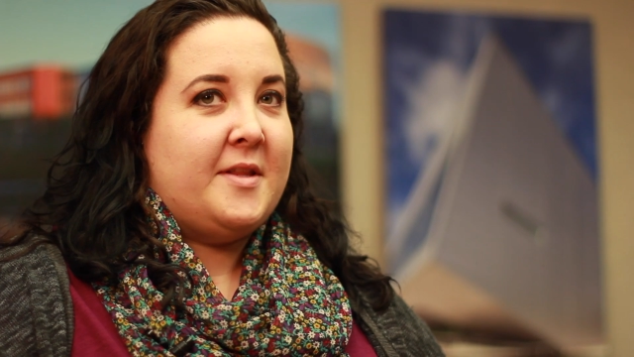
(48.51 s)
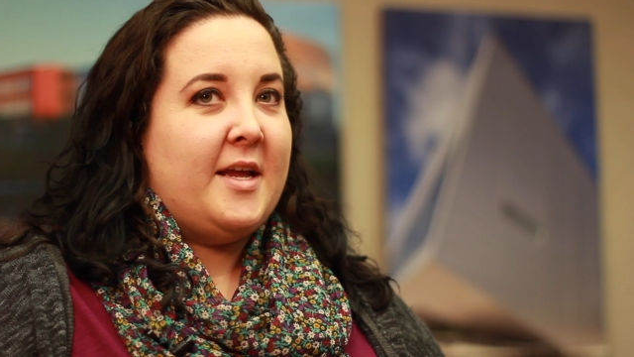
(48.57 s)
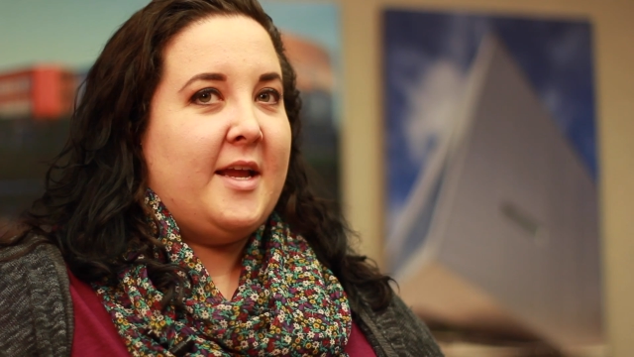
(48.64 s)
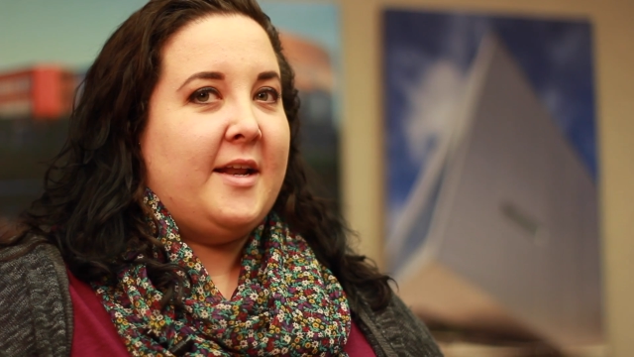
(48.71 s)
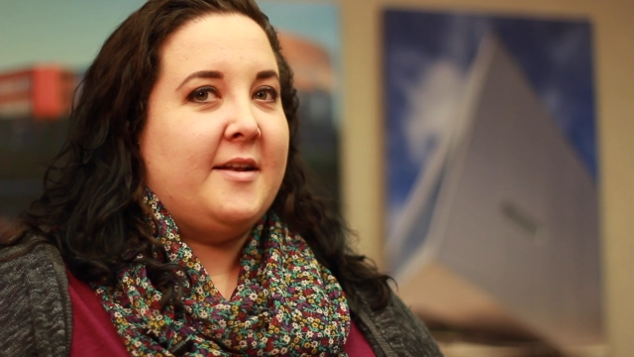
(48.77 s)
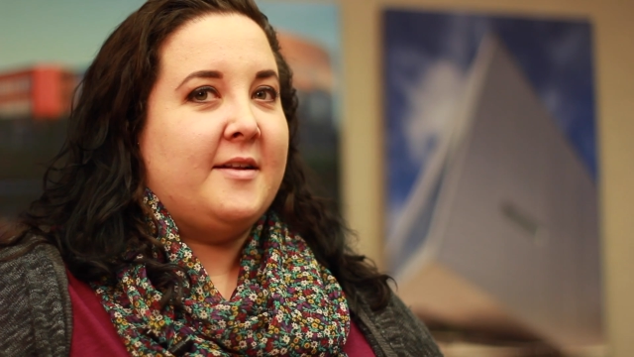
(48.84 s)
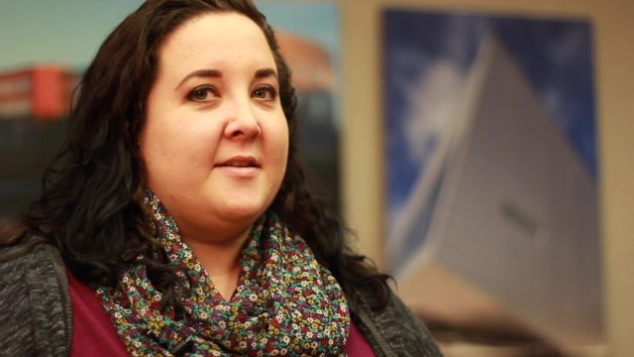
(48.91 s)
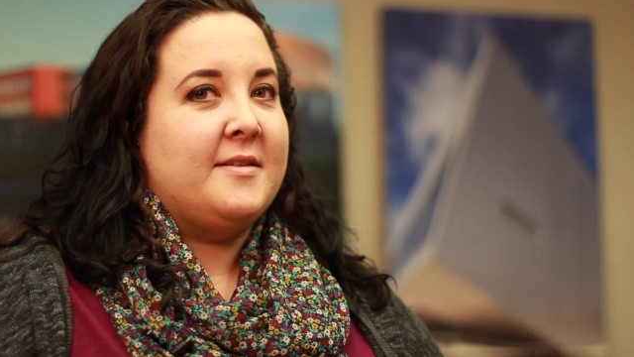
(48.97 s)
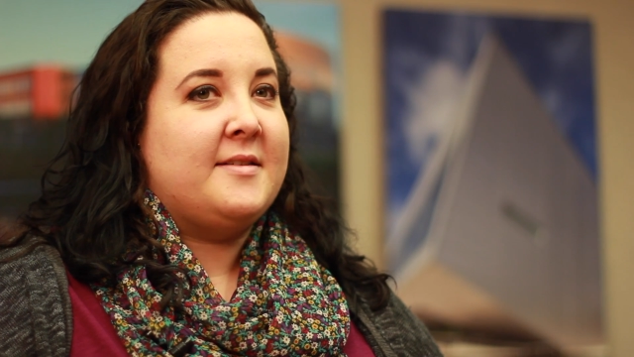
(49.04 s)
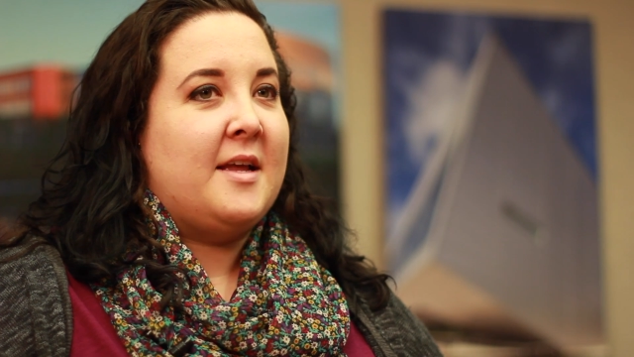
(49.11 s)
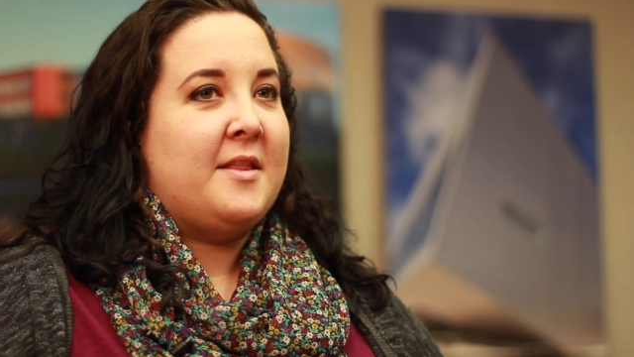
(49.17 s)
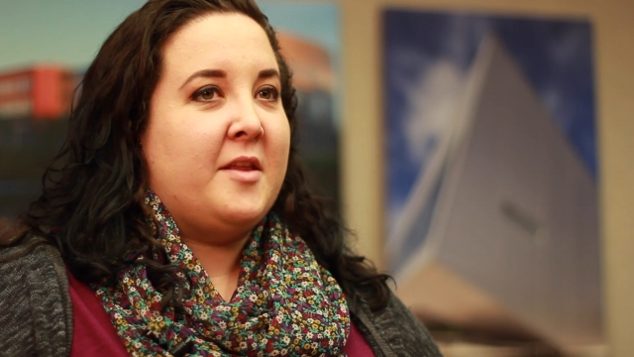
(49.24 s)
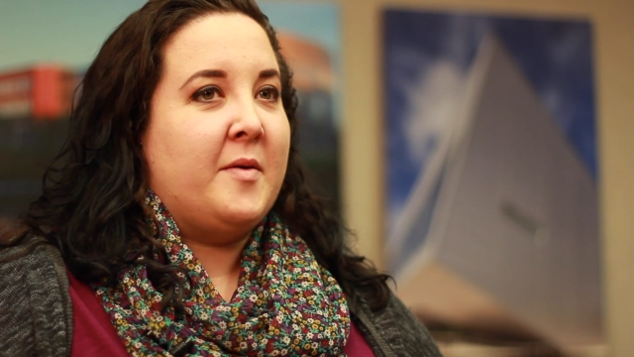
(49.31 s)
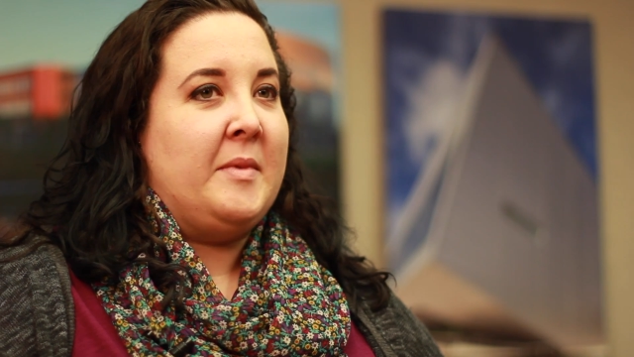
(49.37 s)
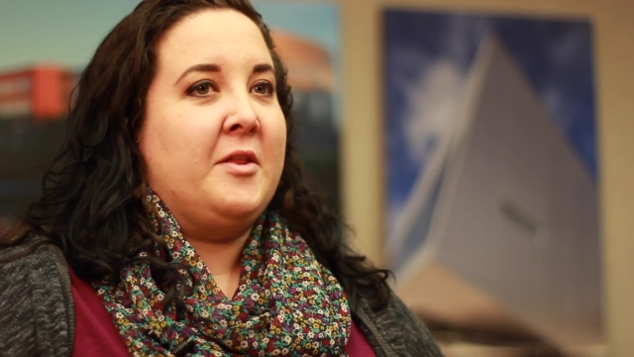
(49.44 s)
and then
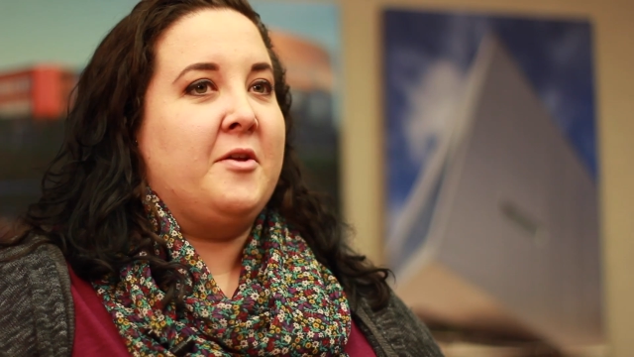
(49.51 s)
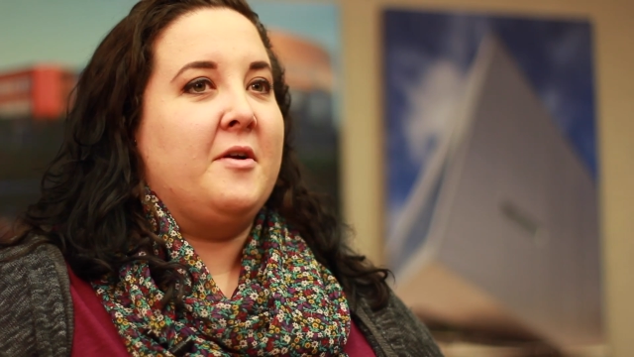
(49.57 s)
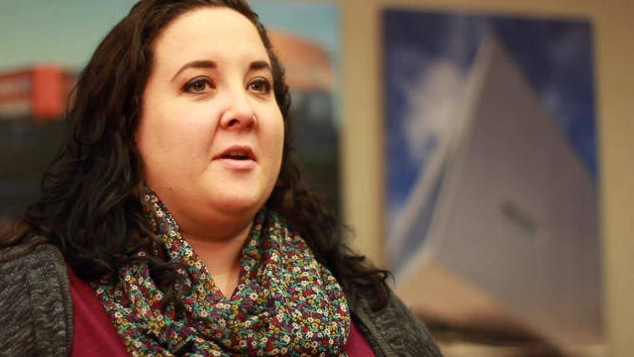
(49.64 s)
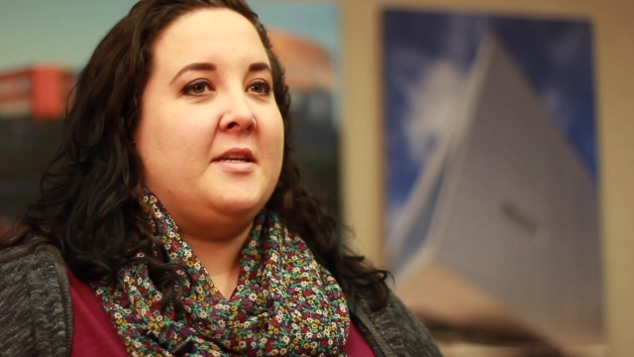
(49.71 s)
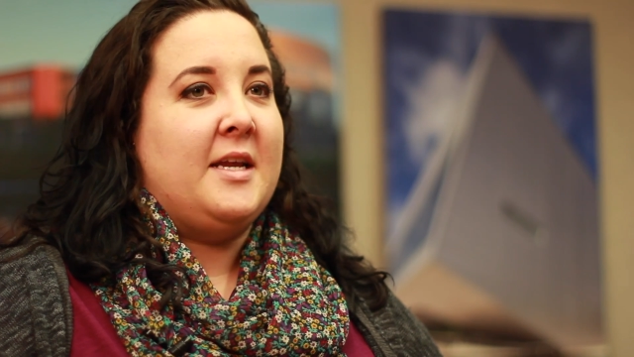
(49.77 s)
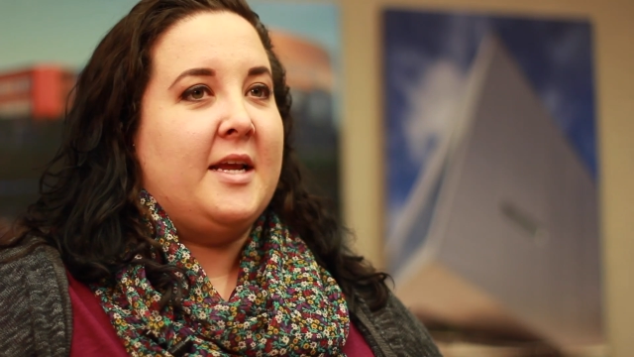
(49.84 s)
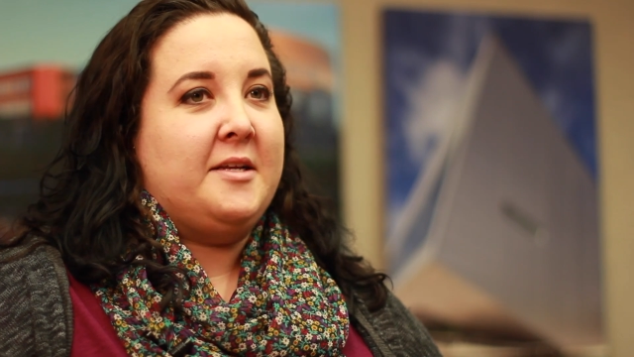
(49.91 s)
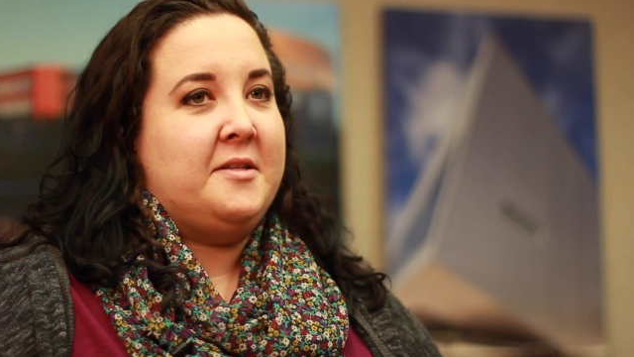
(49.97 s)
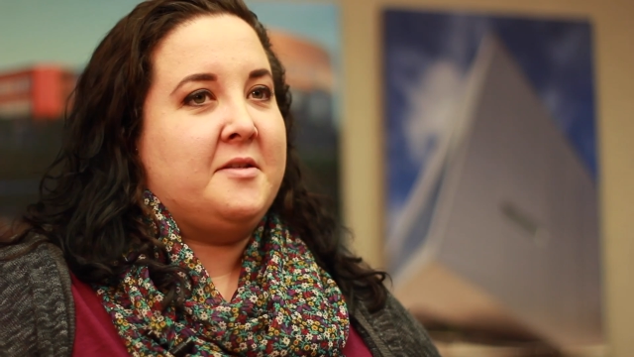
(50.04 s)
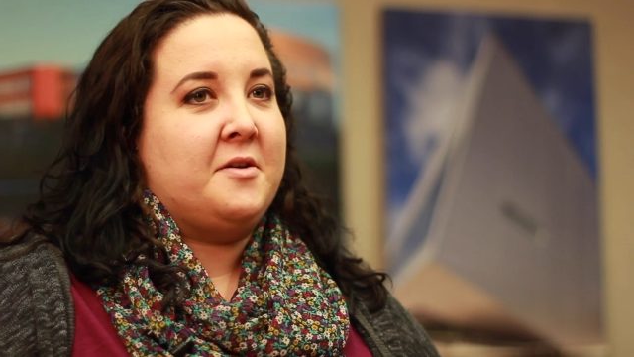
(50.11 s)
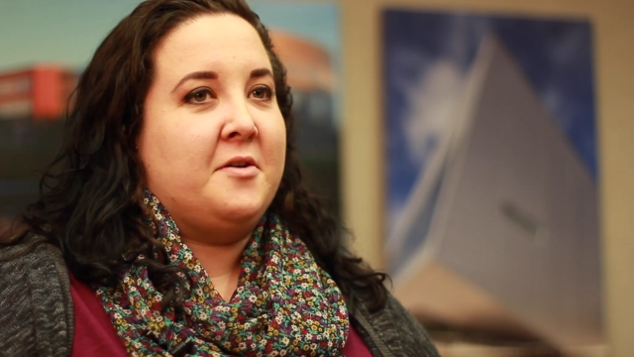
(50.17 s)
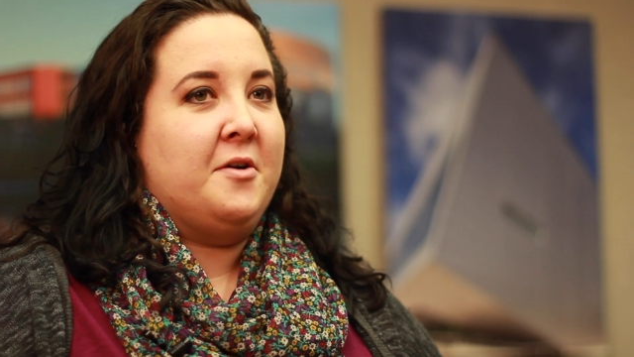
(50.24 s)
send them either a disk